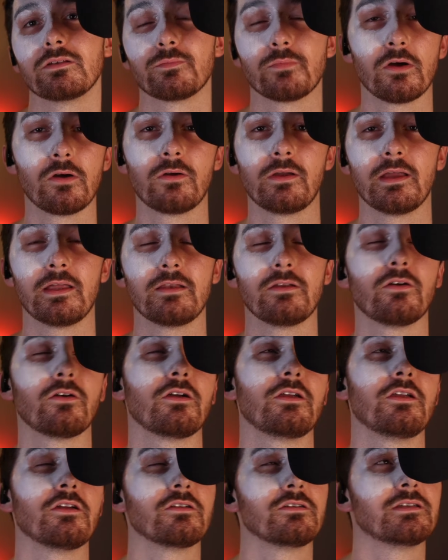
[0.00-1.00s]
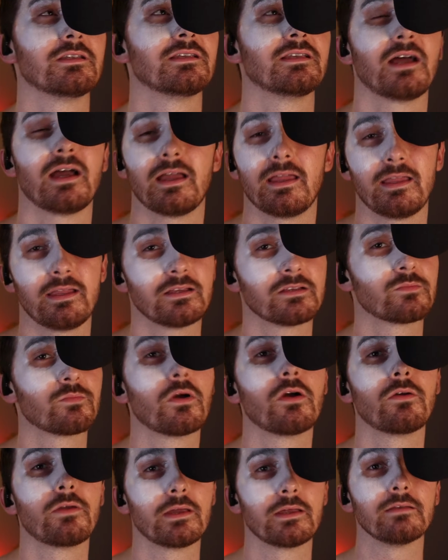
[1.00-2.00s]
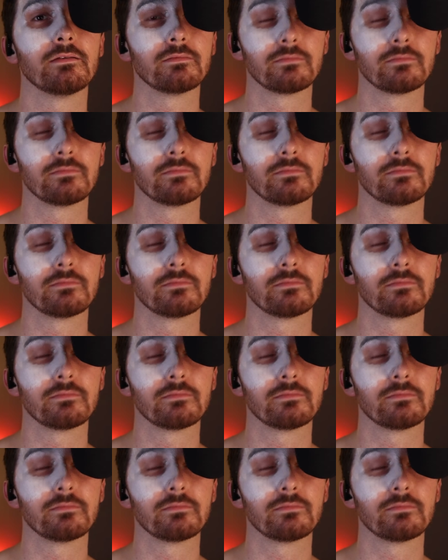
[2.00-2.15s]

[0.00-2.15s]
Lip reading: broken or you're denying is broken.